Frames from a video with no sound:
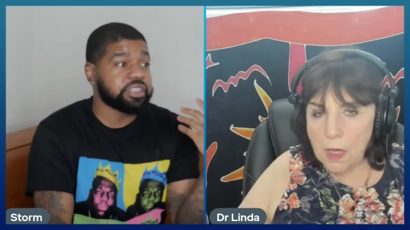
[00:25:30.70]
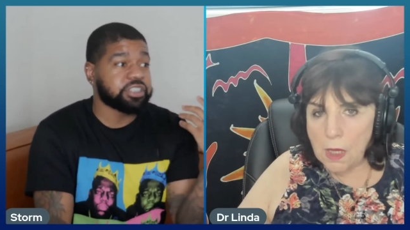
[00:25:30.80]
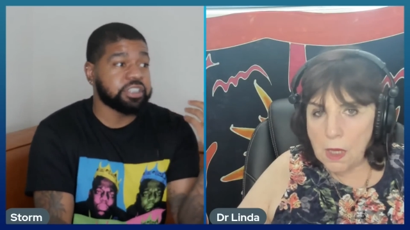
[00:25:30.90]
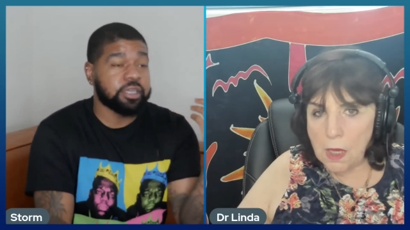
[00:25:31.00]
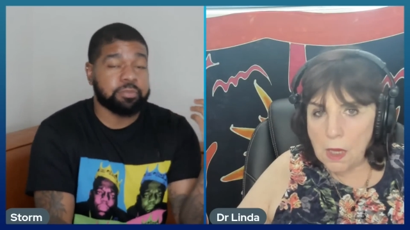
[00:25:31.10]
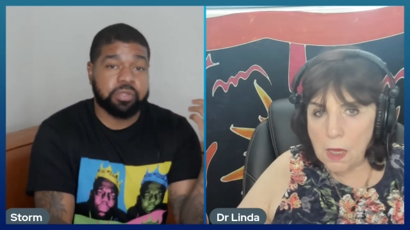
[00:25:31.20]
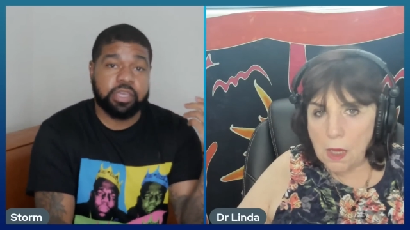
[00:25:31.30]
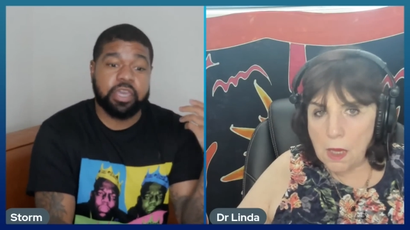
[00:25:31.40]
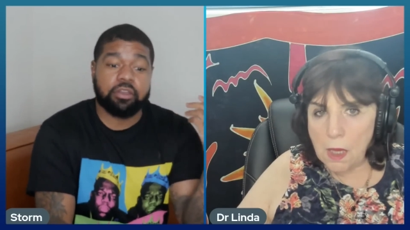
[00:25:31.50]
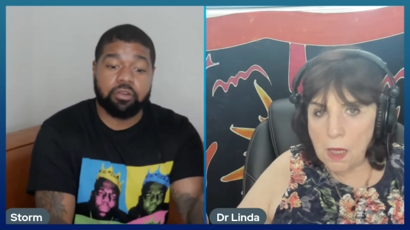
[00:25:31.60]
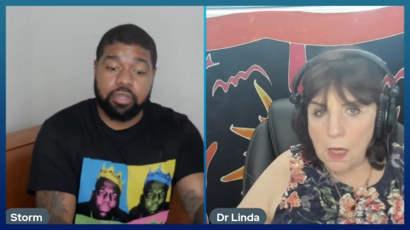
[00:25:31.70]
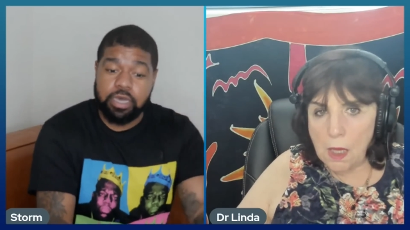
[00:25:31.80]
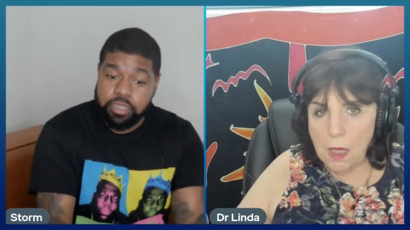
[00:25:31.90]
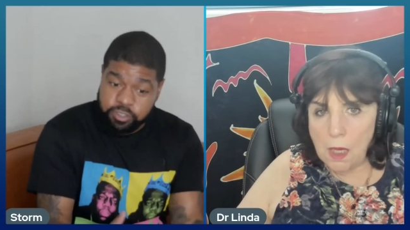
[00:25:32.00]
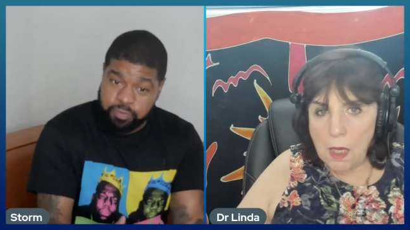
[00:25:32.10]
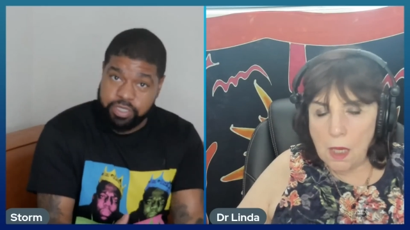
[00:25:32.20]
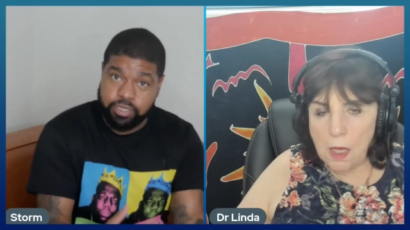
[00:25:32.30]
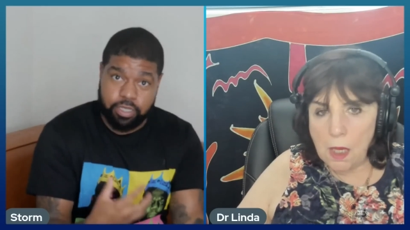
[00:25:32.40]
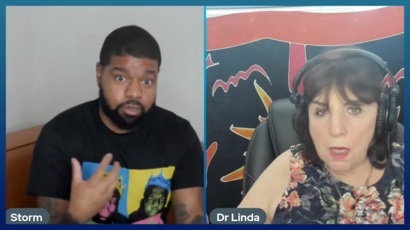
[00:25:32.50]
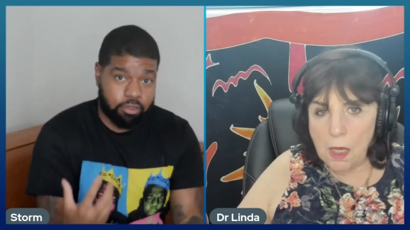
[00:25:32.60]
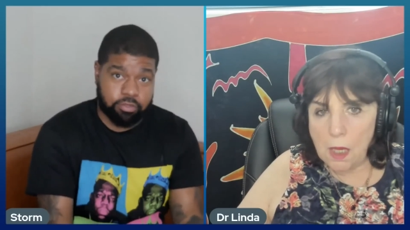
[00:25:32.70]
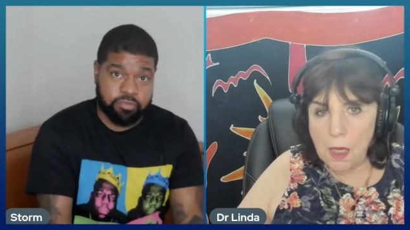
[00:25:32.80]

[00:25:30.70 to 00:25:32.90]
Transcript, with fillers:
Speaker 1: she implicate her husband in all of